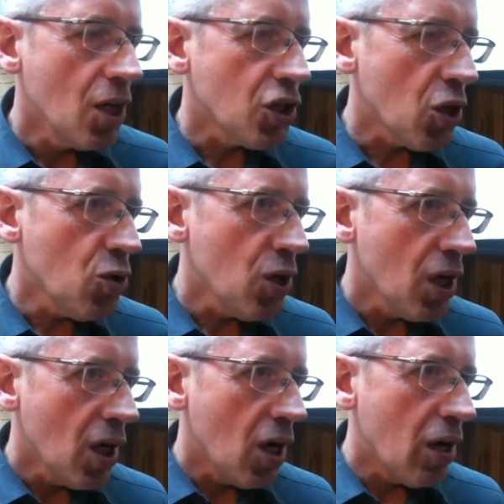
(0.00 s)
So
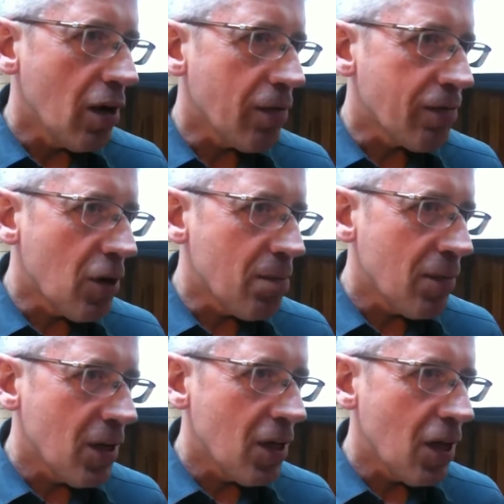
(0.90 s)

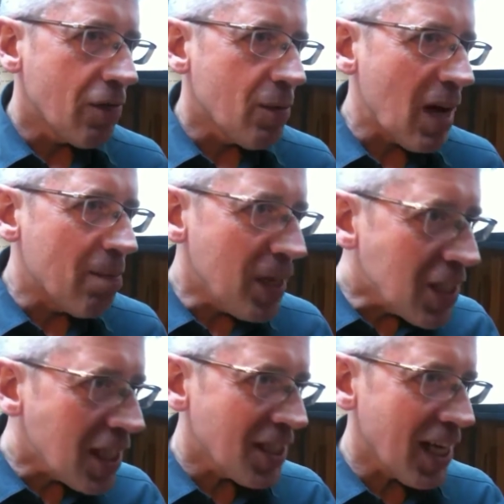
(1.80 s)
from our
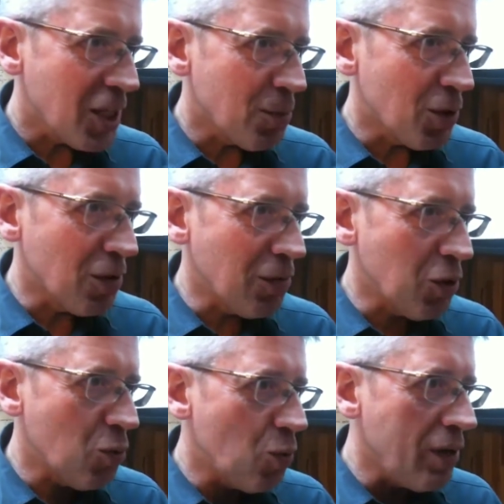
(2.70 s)
business case point of
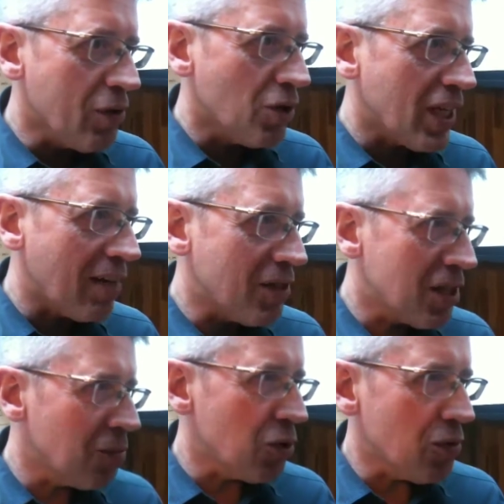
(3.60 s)
view, we've got to have
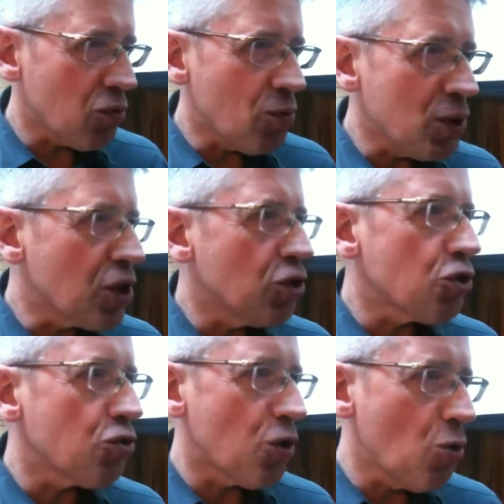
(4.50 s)
some sort of almost
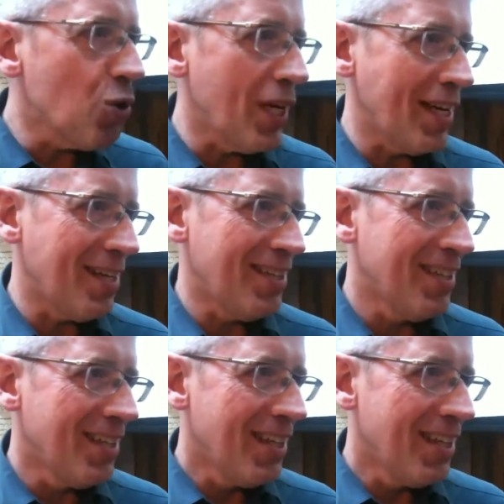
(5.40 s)
controlling